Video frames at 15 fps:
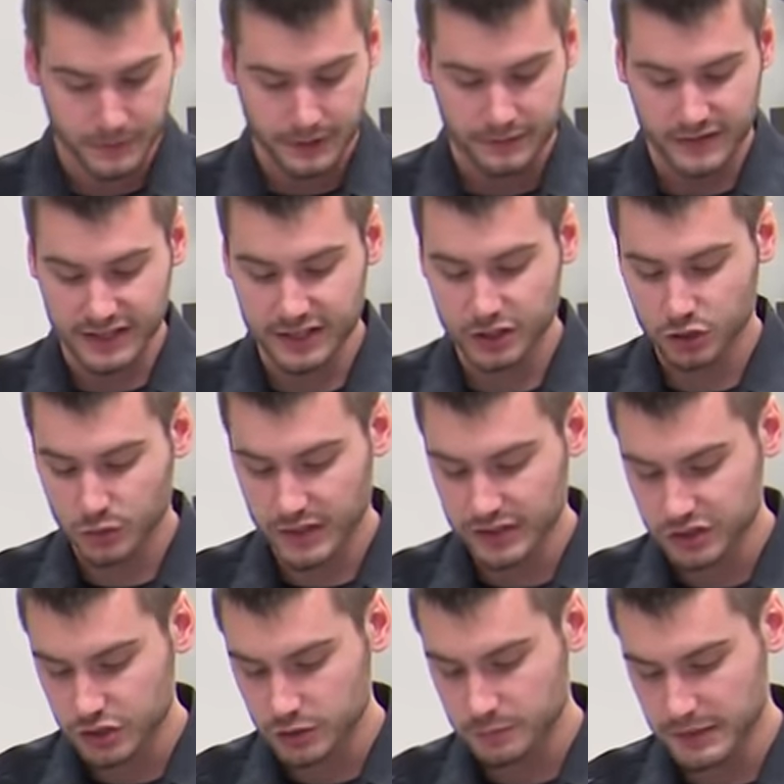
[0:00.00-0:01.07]
The increase
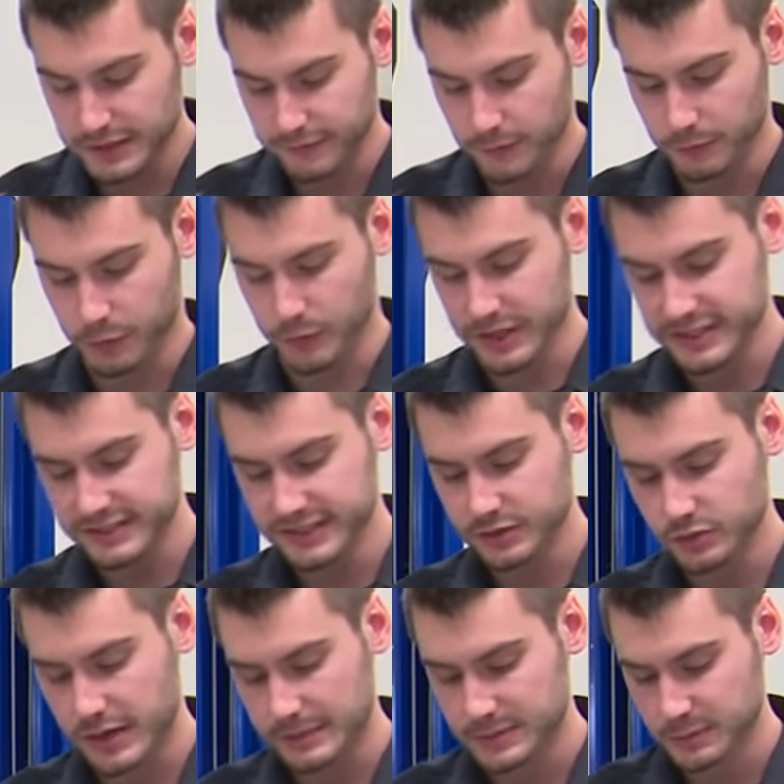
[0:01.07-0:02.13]
should be from three to six
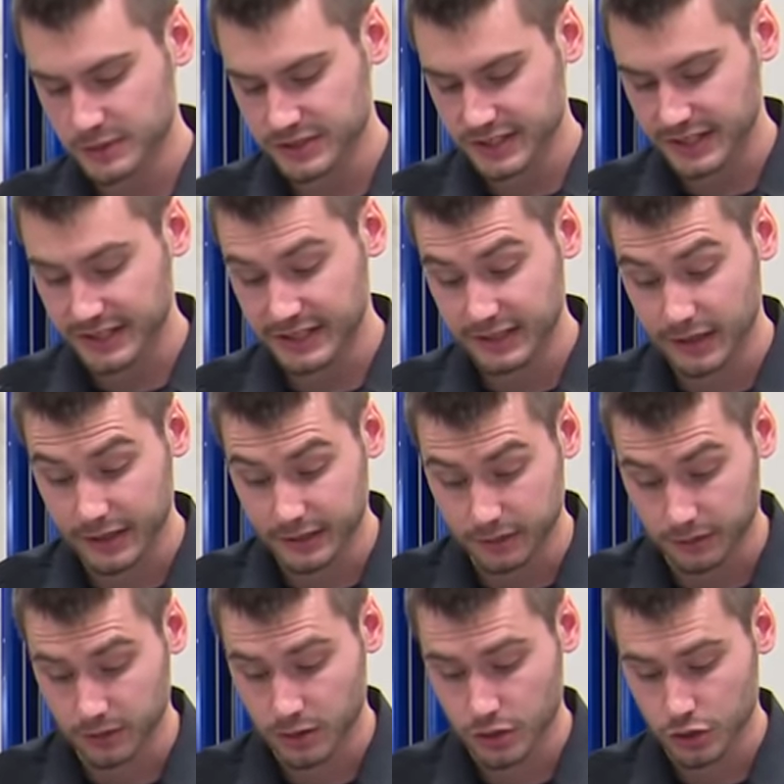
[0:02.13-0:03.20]
grams per second at idle
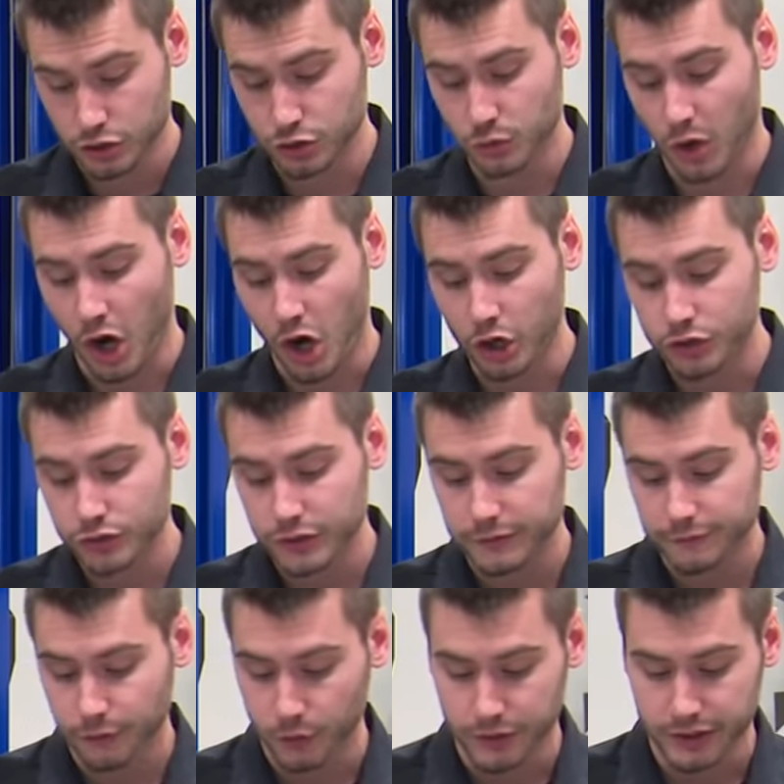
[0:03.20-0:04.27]
to one hundred
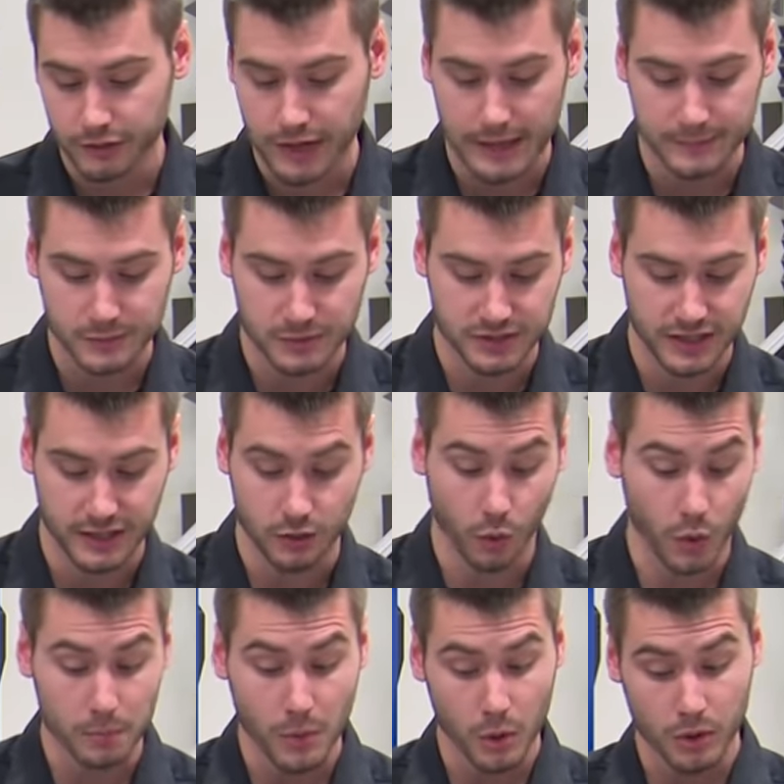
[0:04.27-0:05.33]
forty grams per second
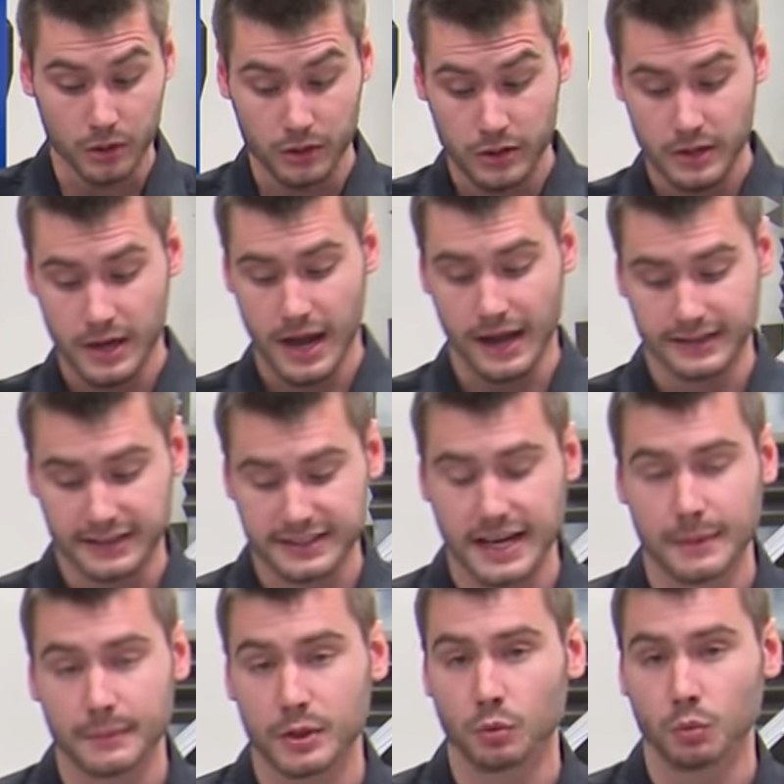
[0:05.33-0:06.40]
or more at the time
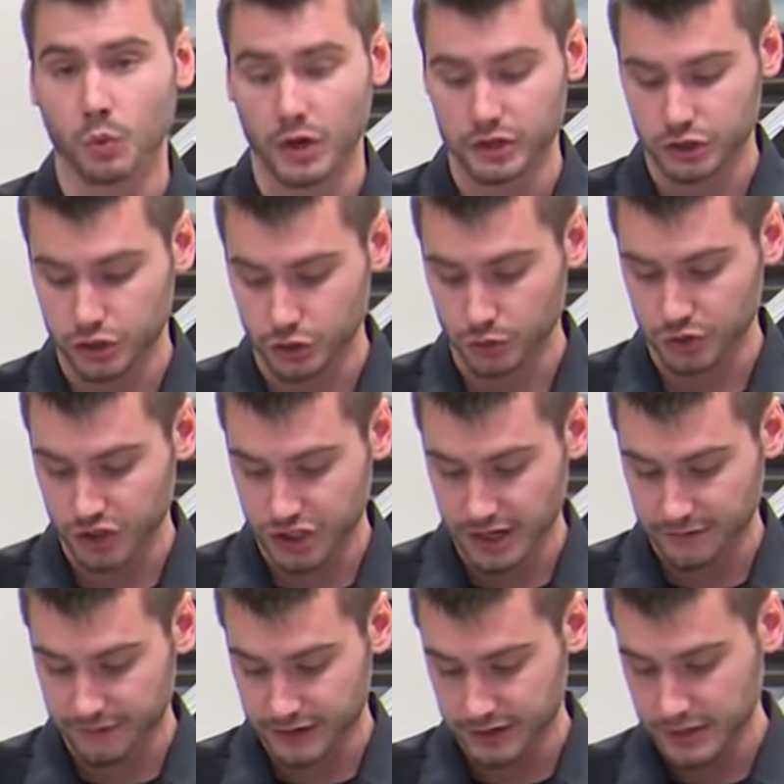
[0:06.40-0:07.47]
of the one two
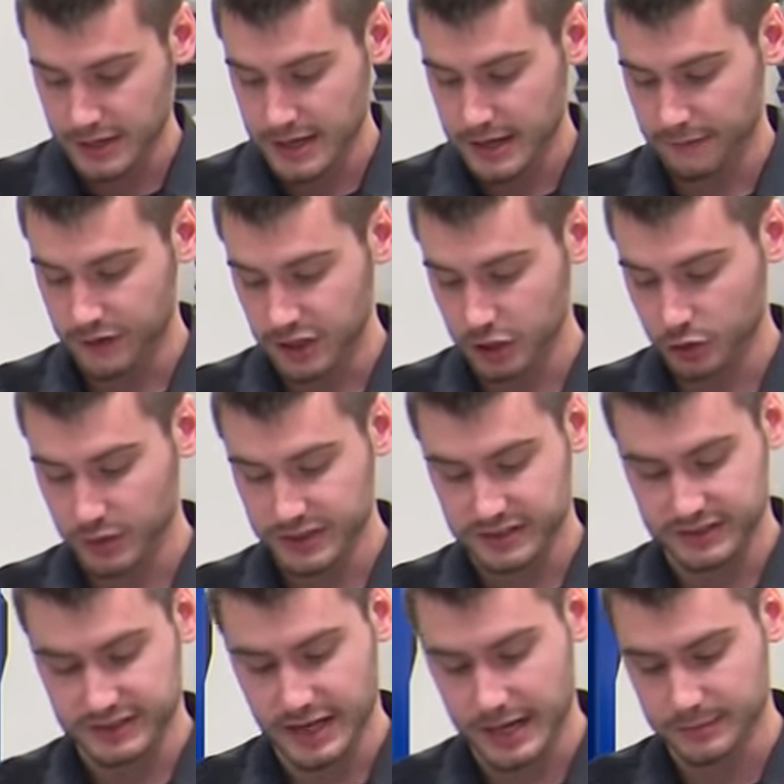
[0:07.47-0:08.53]
shift. If the increase
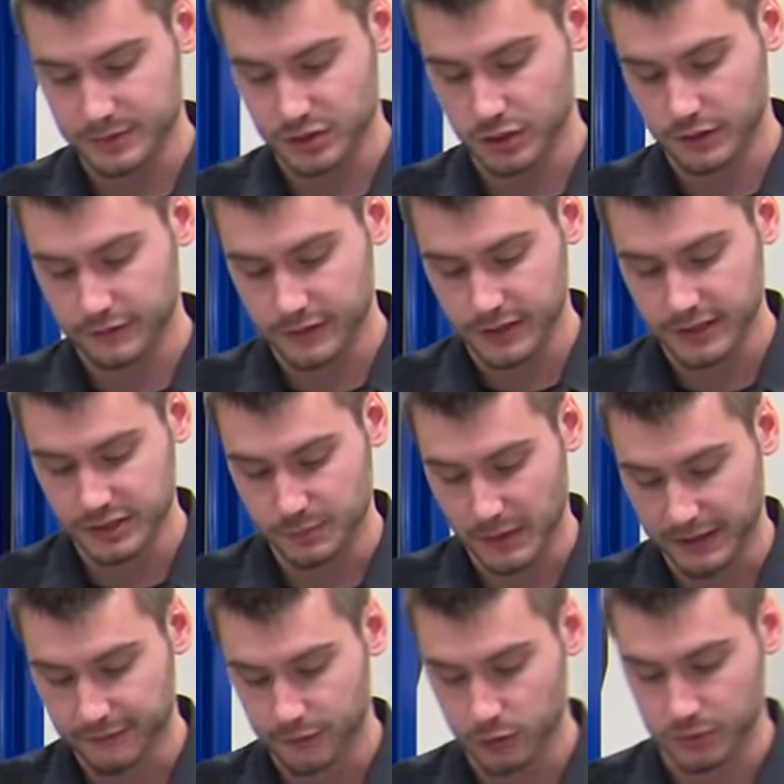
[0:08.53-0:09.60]
is not observed, inspect
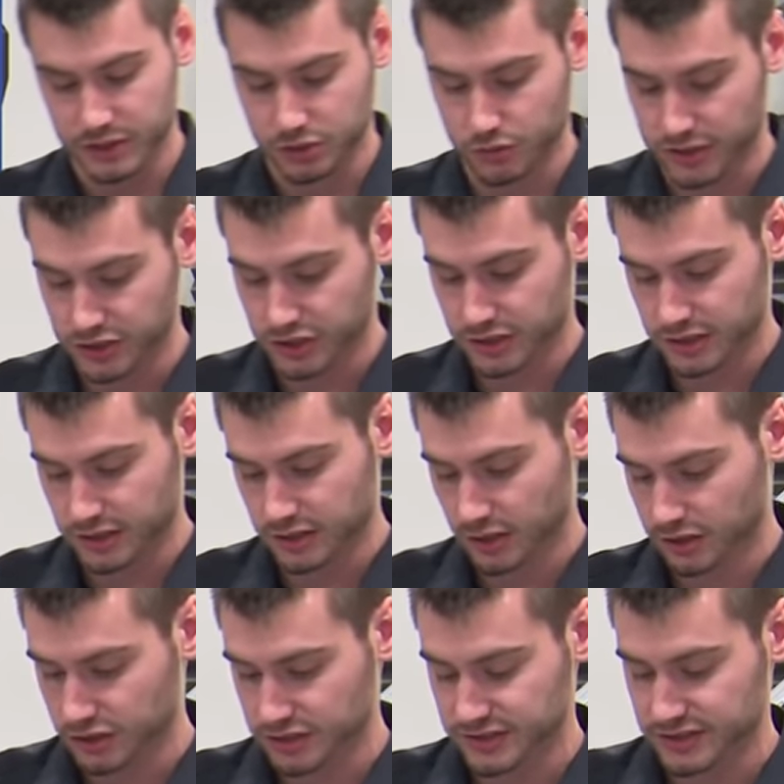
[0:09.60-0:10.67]
for restriction in the
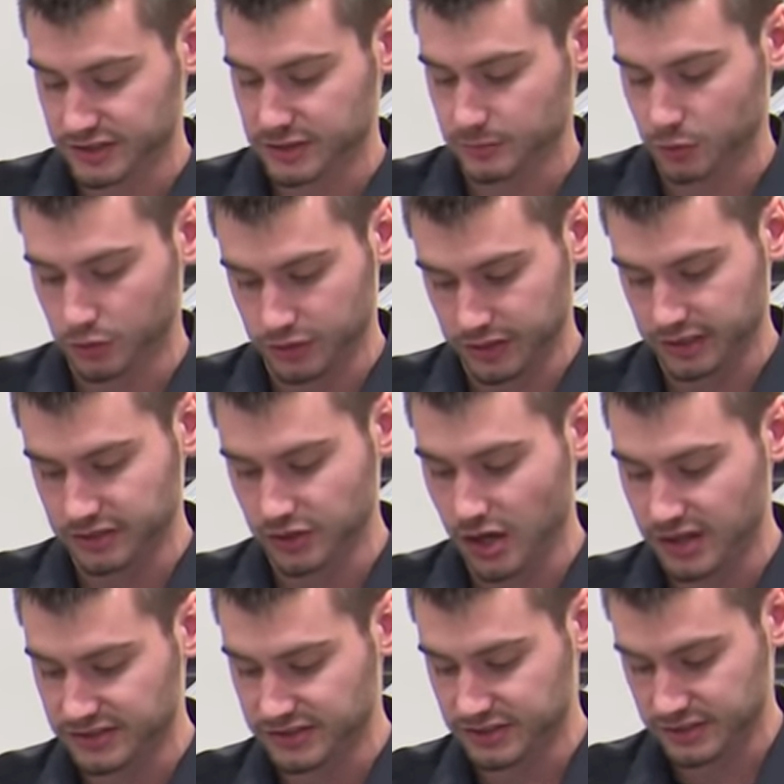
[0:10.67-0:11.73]
induction system or the
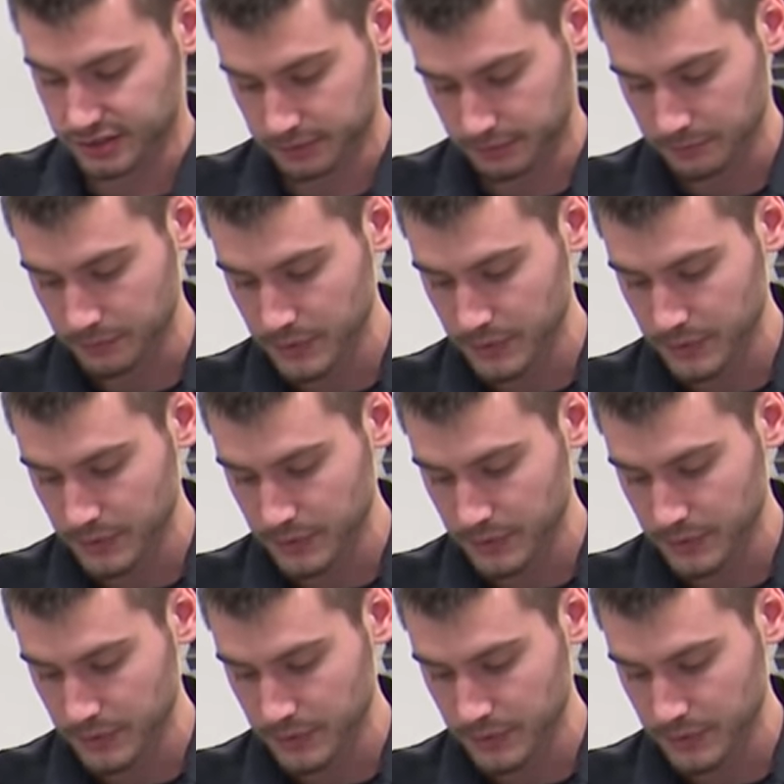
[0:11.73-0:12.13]
exhaust system.